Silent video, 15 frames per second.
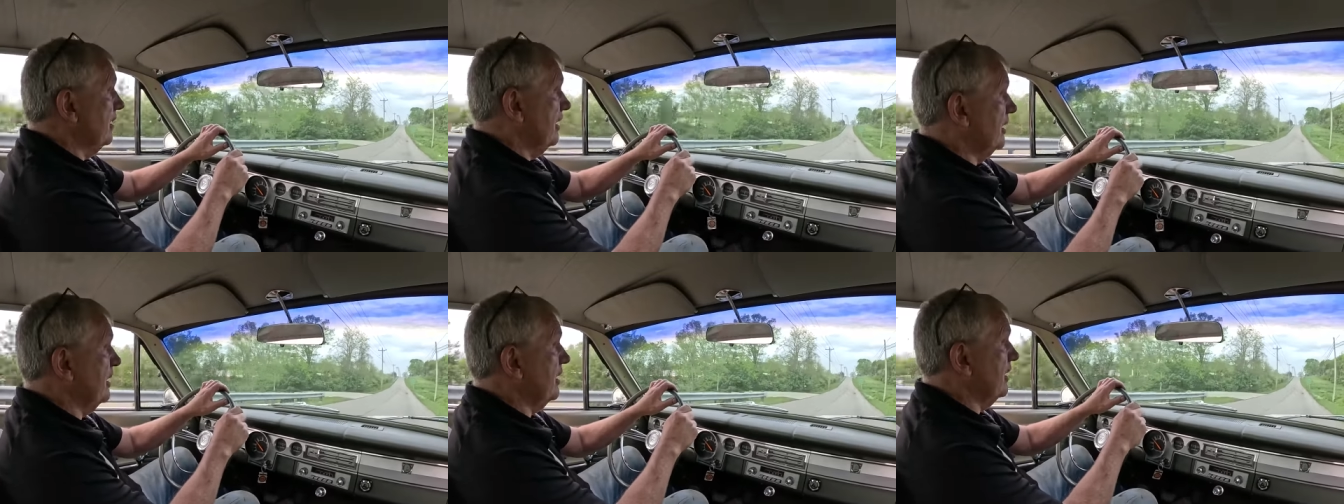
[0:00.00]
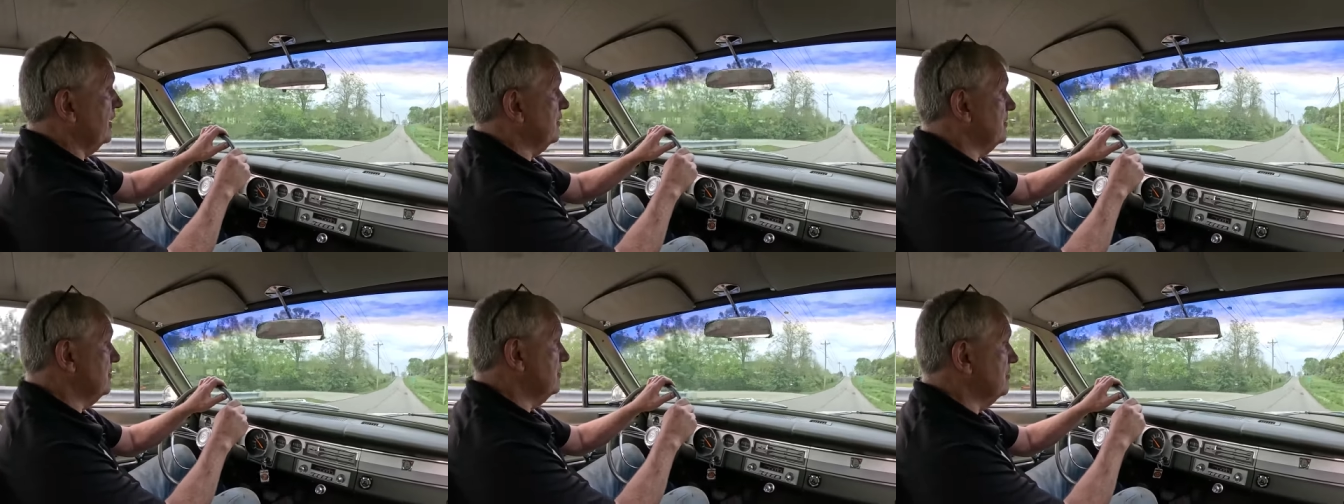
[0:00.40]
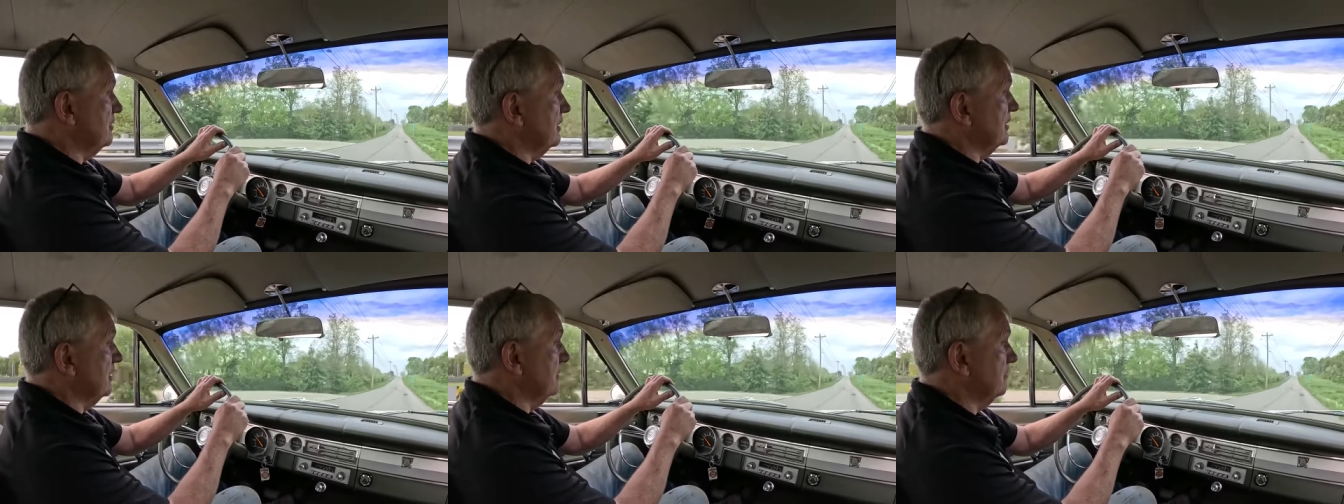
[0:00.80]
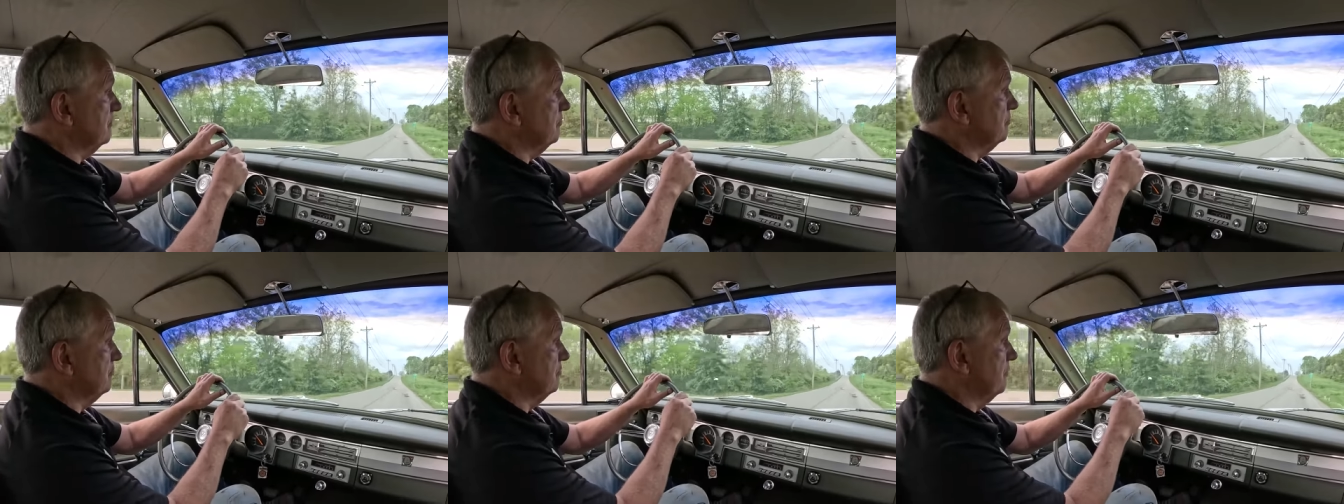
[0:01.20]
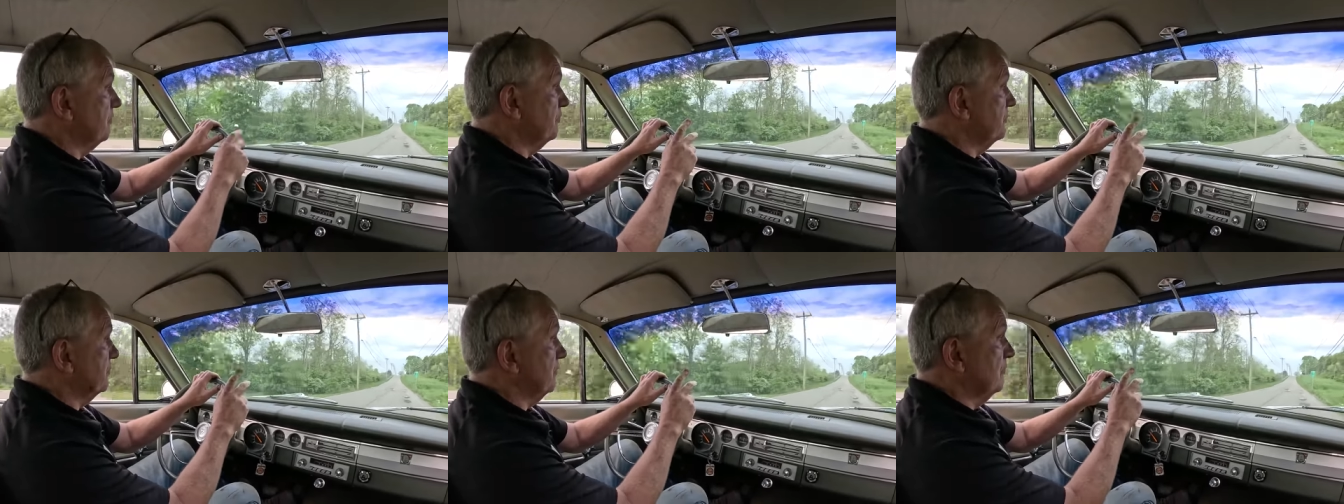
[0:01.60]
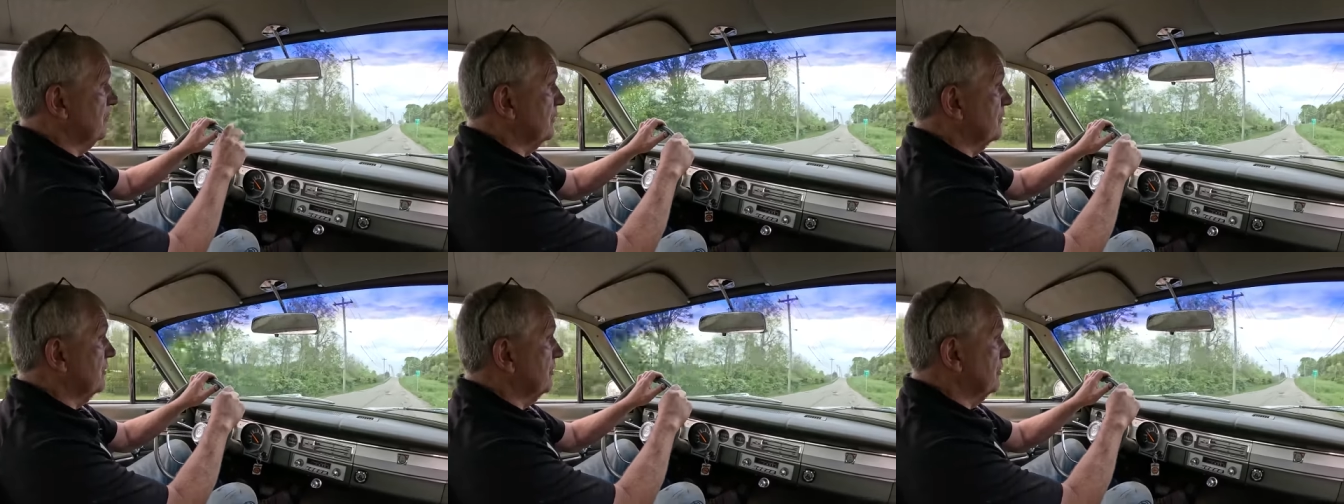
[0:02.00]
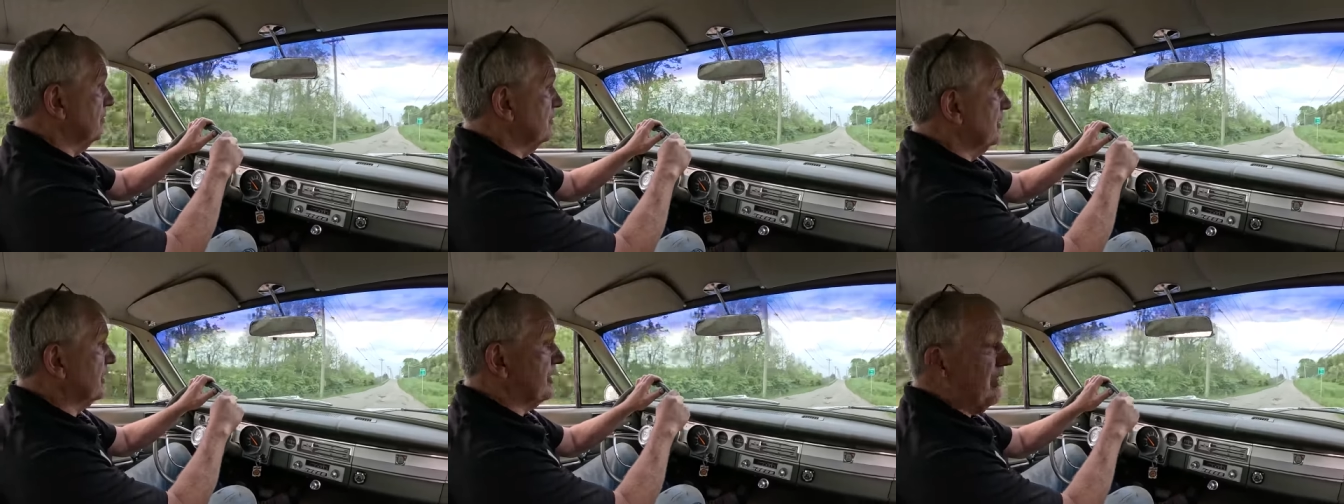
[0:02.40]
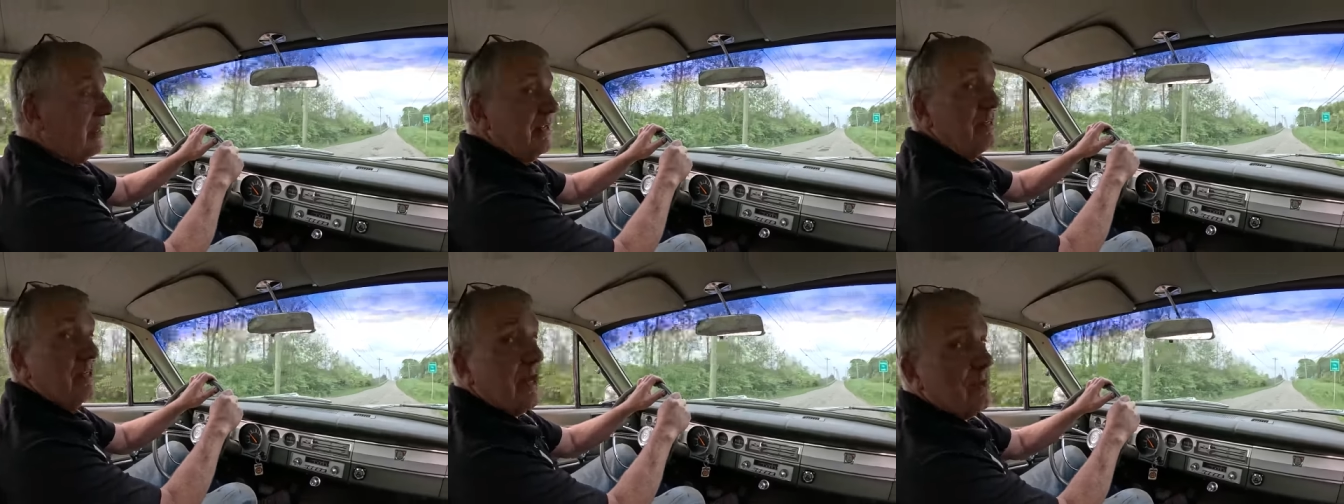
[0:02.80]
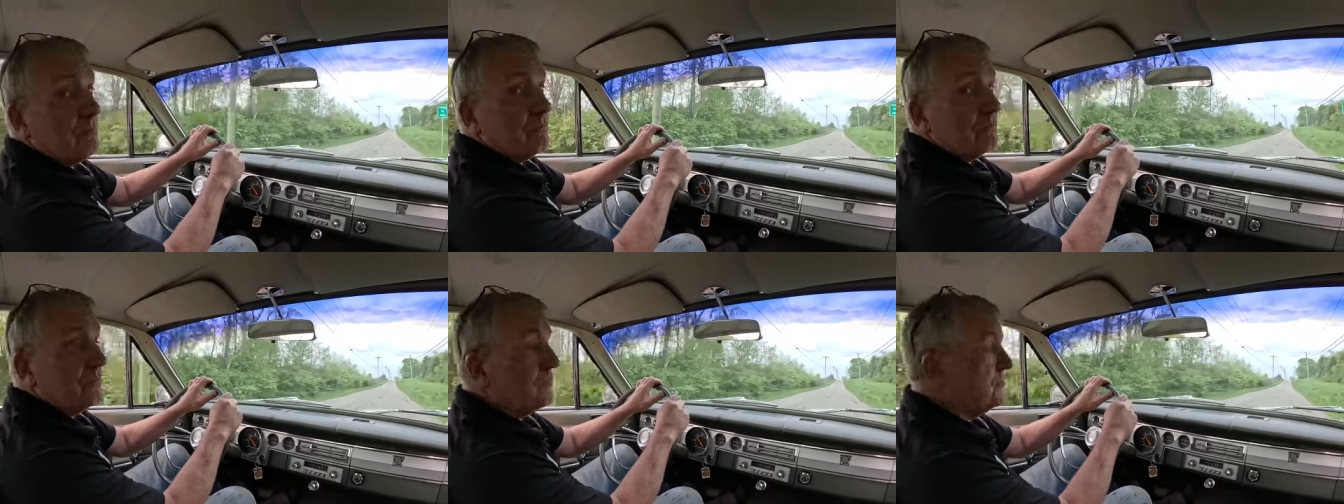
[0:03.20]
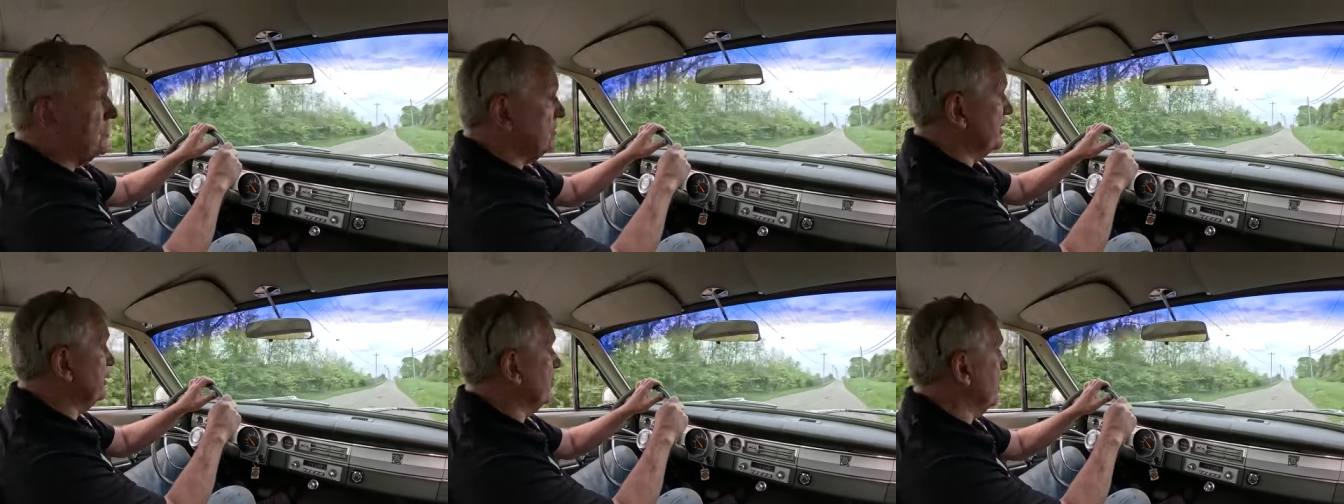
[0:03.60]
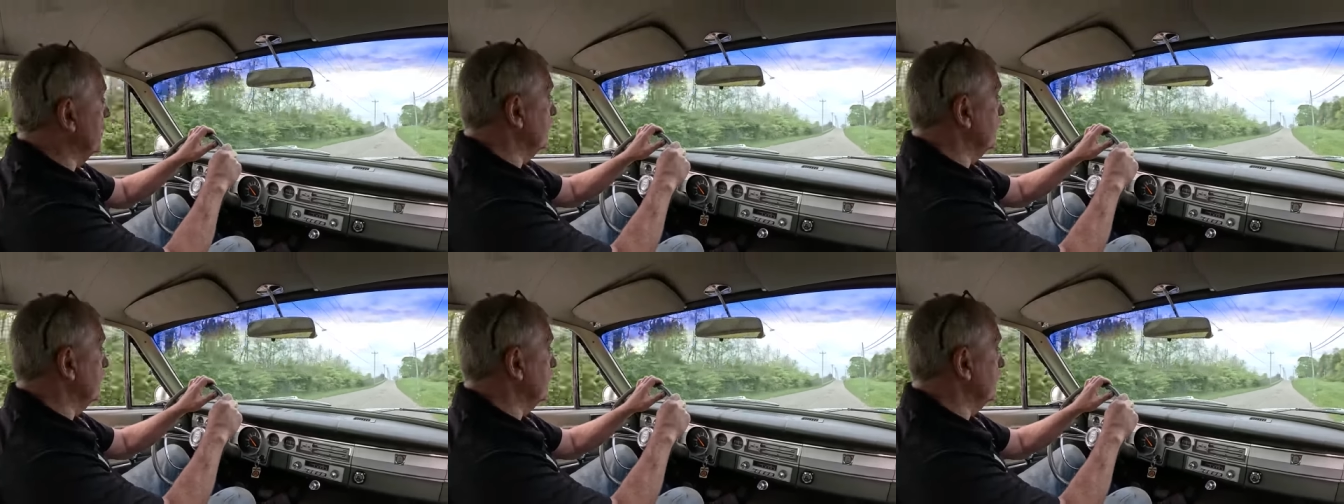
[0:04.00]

and uh, get cleaned up, send her